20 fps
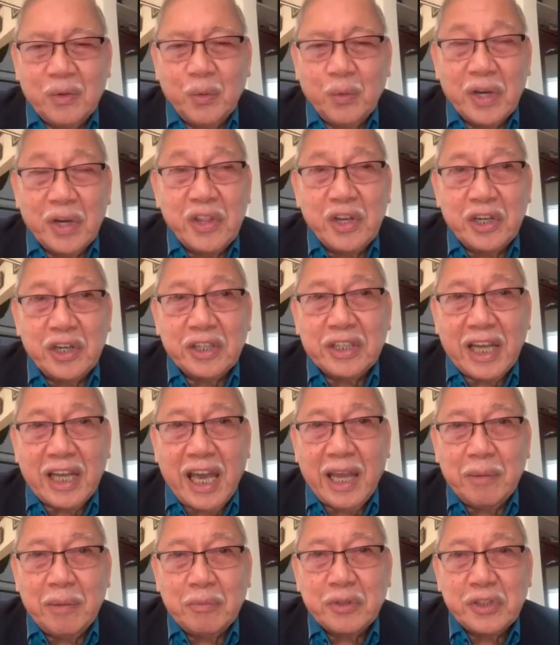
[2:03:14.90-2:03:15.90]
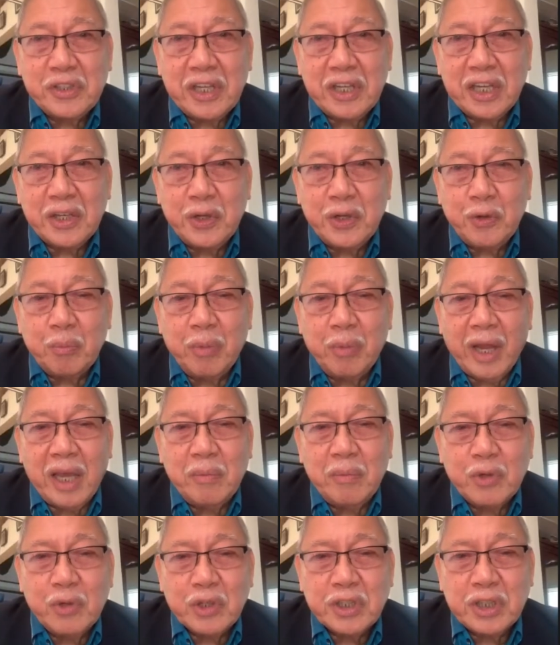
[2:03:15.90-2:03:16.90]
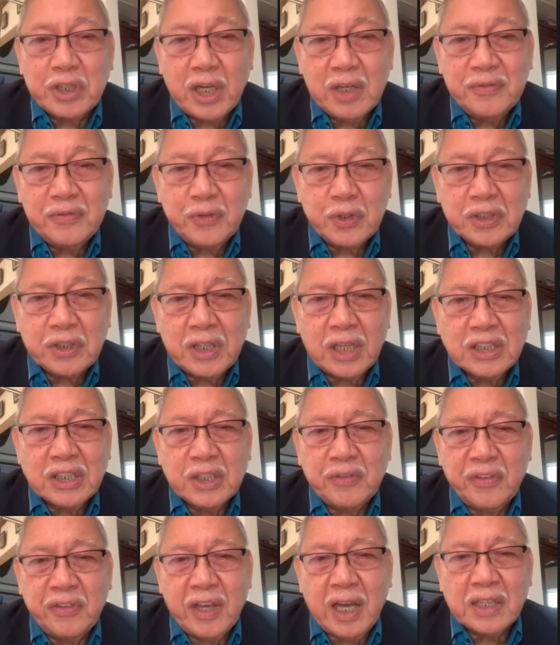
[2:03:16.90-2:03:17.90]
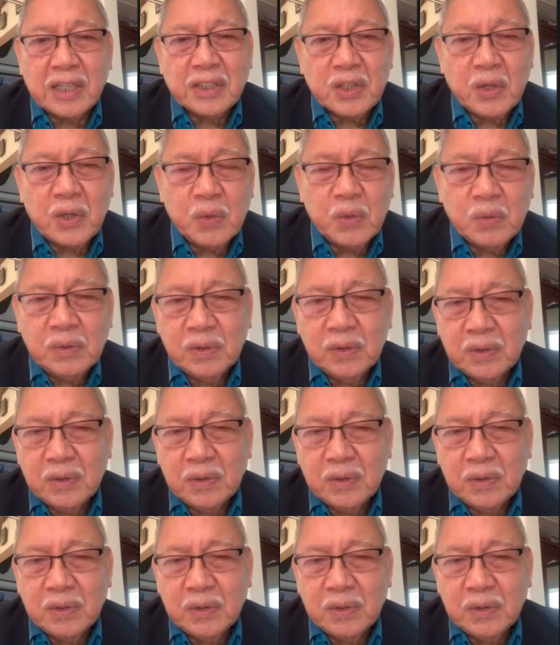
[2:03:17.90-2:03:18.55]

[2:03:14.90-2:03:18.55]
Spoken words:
were there times that you blame yourself for such fiasco?